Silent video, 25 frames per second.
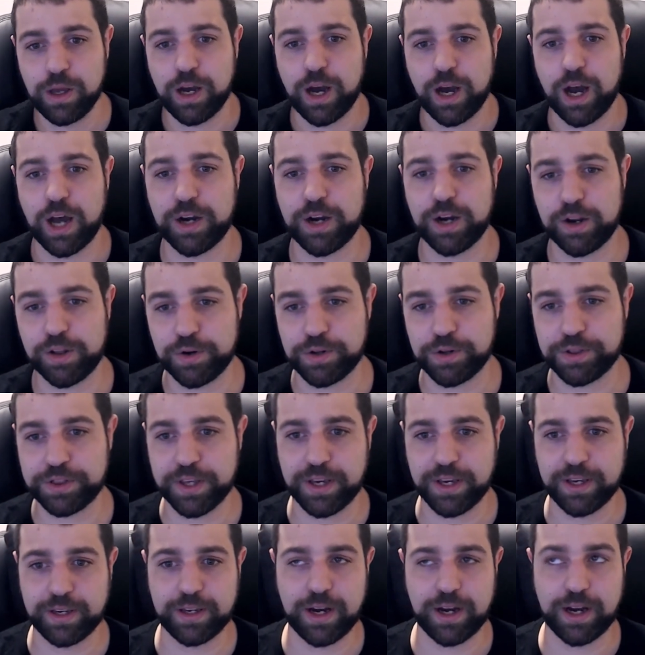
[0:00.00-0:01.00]
Another
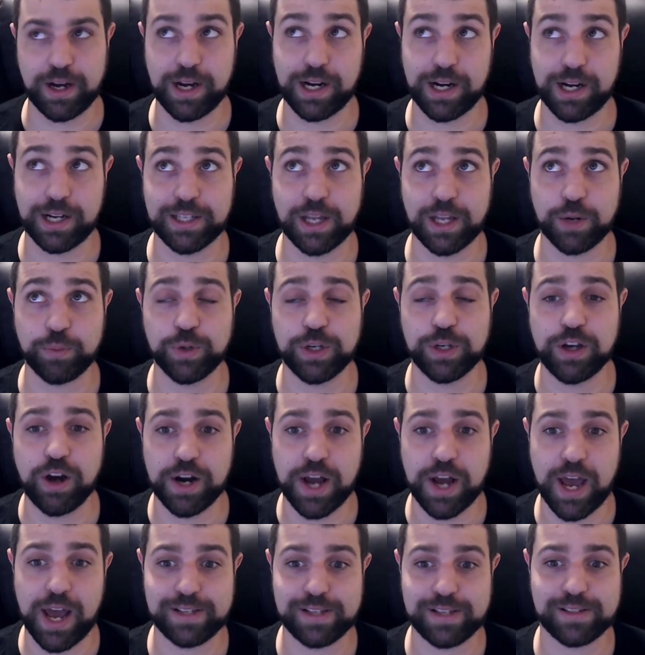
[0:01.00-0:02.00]
thing that we
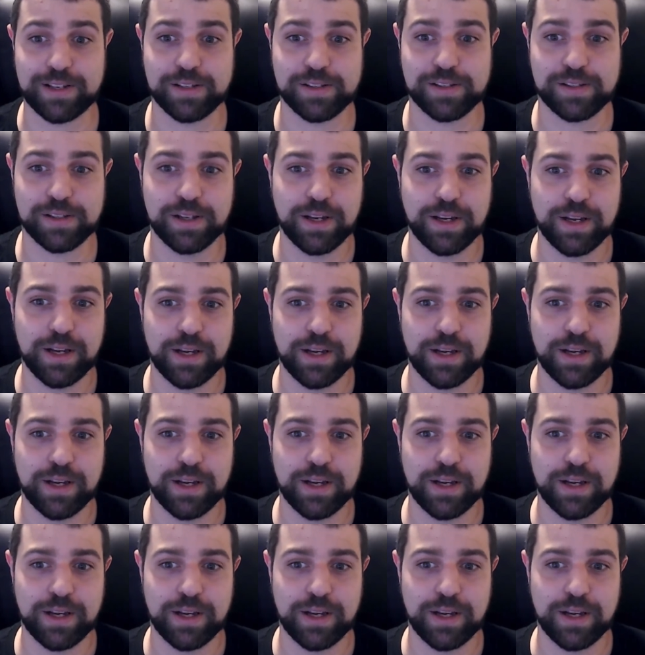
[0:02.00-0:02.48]
got asked is